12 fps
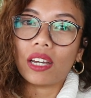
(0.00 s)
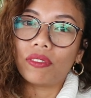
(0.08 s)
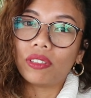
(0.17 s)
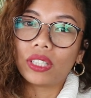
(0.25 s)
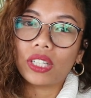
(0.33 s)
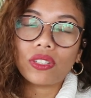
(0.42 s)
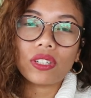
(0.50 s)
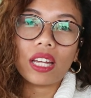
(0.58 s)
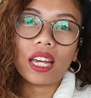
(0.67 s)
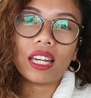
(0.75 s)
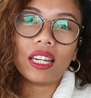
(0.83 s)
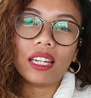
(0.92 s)
have learned
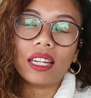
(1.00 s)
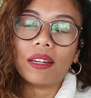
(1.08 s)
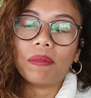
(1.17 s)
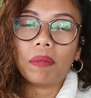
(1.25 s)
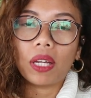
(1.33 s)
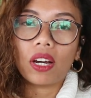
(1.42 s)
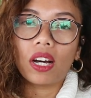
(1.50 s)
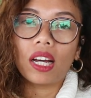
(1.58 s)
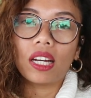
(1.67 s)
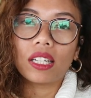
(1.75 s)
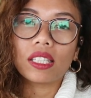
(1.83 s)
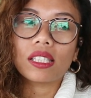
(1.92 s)
today
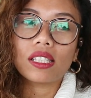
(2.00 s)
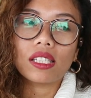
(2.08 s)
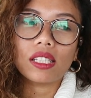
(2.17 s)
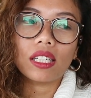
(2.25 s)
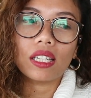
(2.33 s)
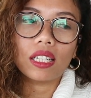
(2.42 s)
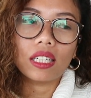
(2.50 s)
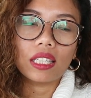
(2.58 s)
because